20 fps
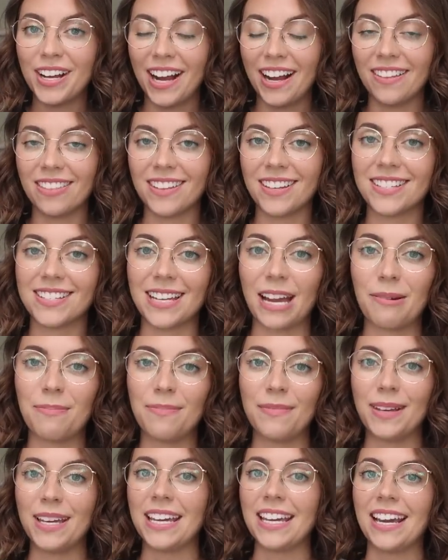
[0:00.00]
kindly sent
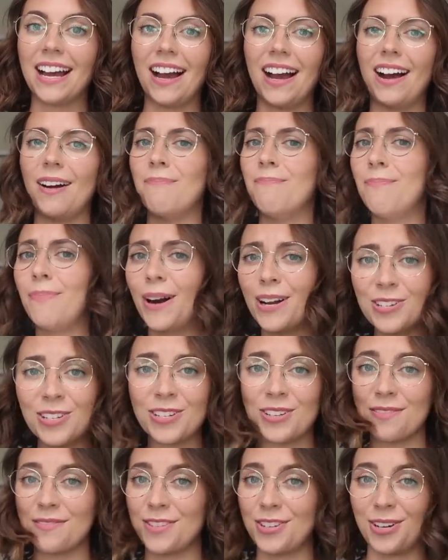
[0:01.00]
me a
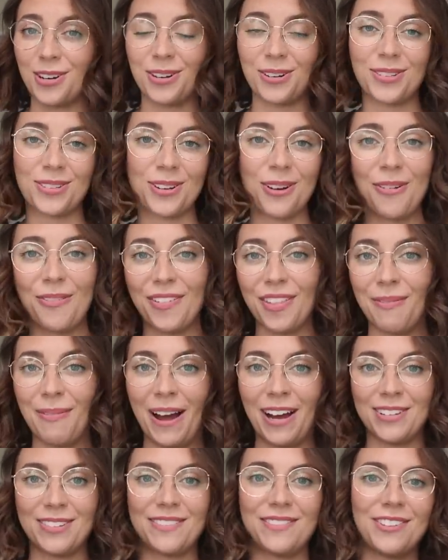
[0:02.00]
bunch of shirts over the
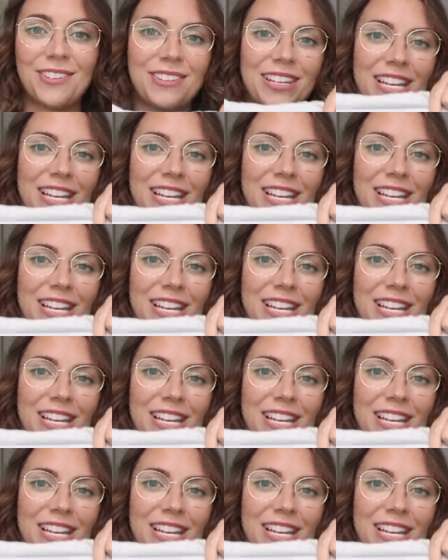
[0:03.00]
past few